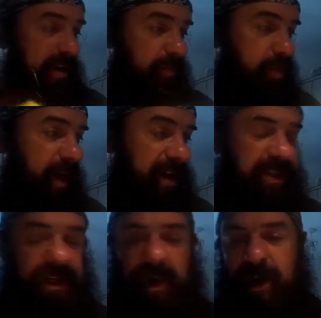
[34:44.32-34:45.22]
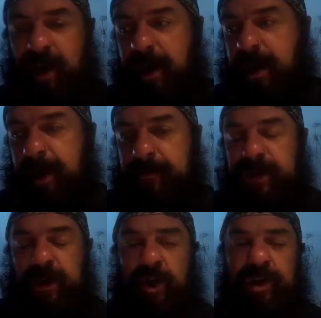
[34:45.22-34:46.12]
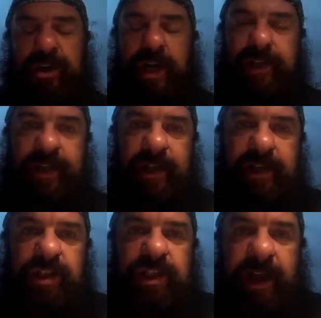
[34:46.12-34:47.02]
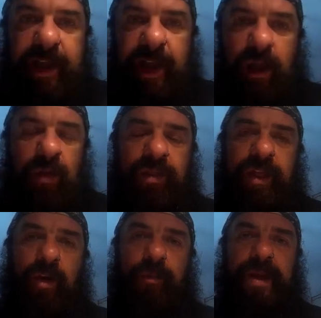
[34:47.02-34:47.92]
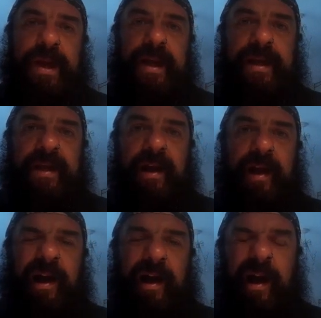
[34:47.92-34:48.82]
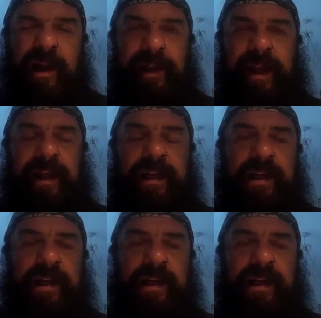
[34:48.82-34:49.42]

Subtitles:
impressed. Go and check Dyckers' site out. There'll be a link